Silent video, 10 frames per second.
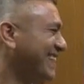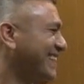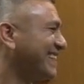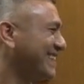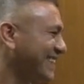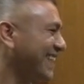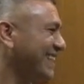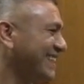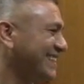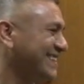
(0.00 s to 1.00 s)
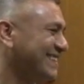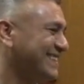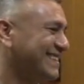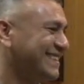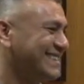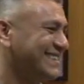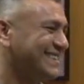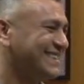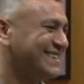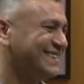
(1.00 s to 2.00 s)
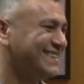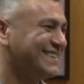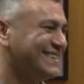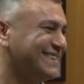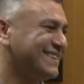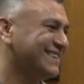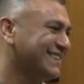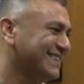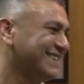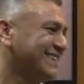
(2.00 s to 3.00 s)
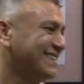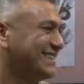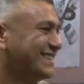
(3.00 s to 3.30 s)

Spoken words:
[no speech]